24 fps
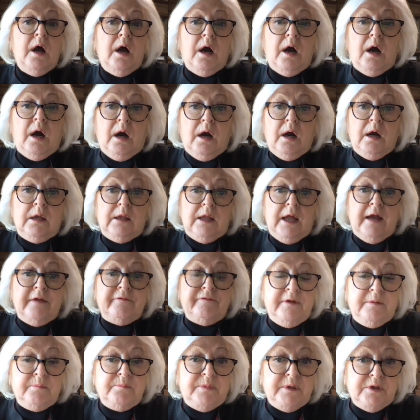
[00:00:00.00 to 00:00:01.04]
our
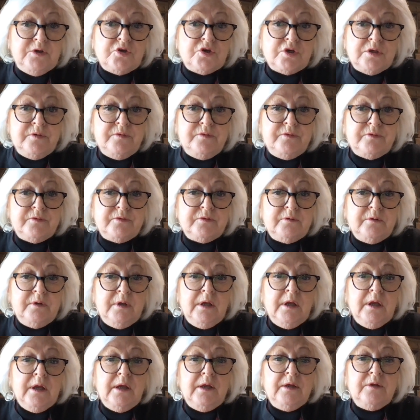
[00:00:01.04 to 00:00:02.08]
life ambitions
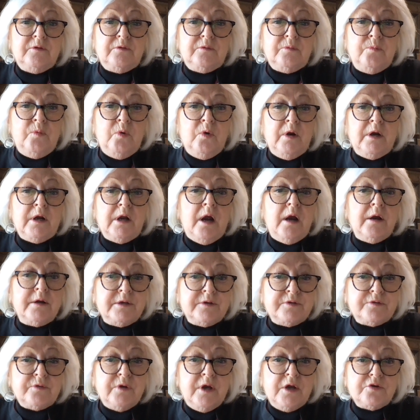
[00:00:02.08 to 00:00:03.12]
is more at our
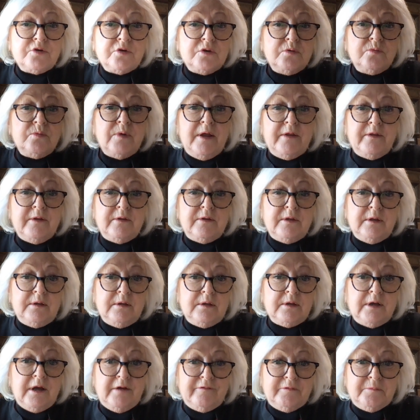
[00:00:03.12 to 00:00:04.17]
discretion rather than
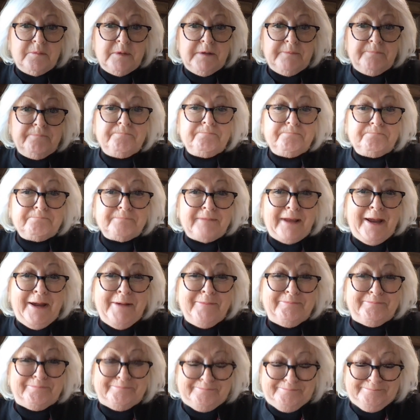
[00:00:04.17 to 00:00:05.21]
the government.
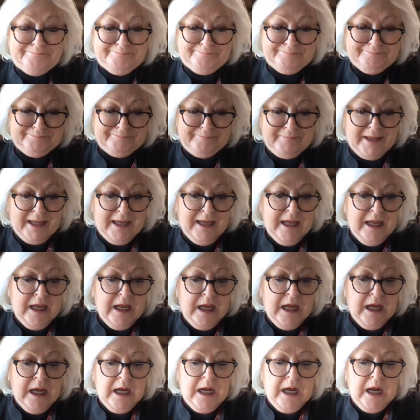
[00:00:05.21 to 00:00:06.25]
Okay.
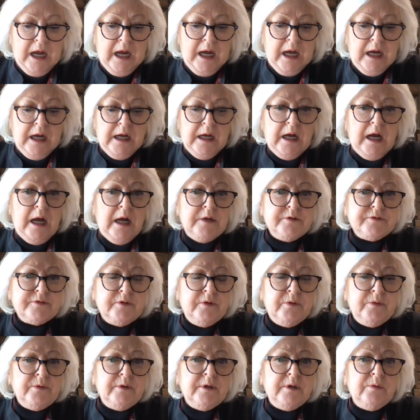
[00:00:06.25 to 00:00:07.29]

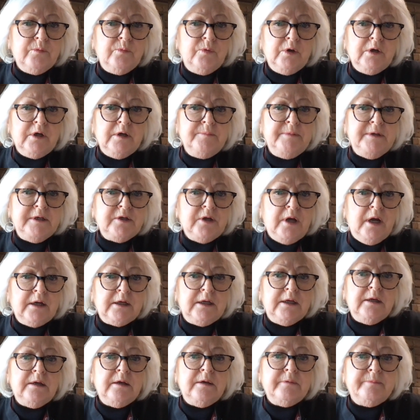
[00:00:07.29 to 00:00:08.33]
Also, we're going to be
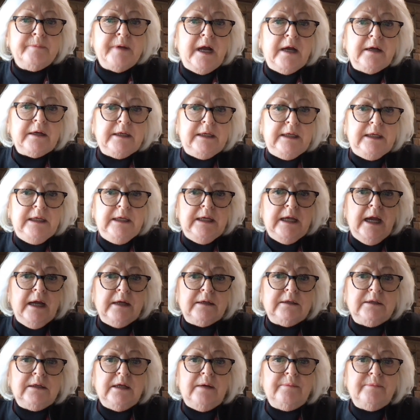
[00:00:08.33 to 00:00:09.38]
talking about key
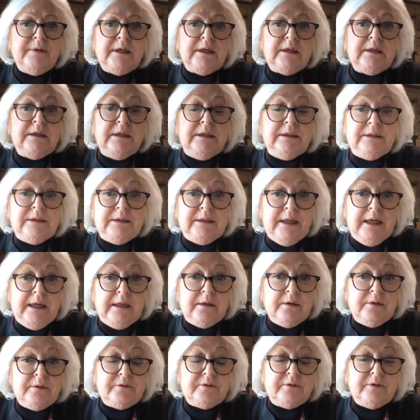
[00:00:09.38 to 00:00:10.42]
economic
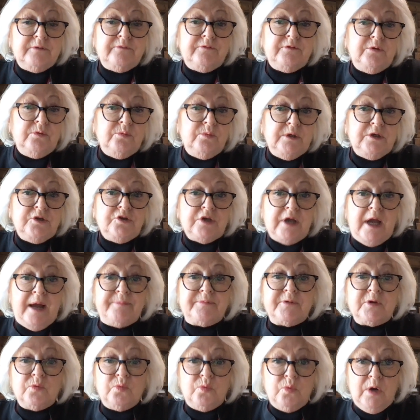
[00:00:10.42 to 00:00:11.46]
indicators. If you read
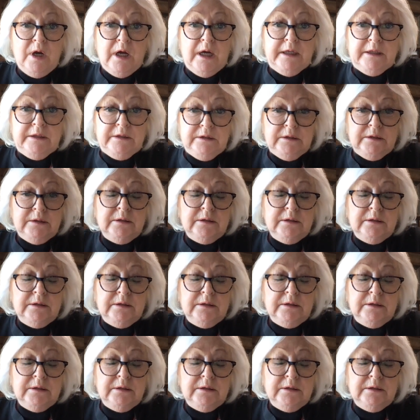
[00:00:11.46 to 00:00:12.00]
chapter 1,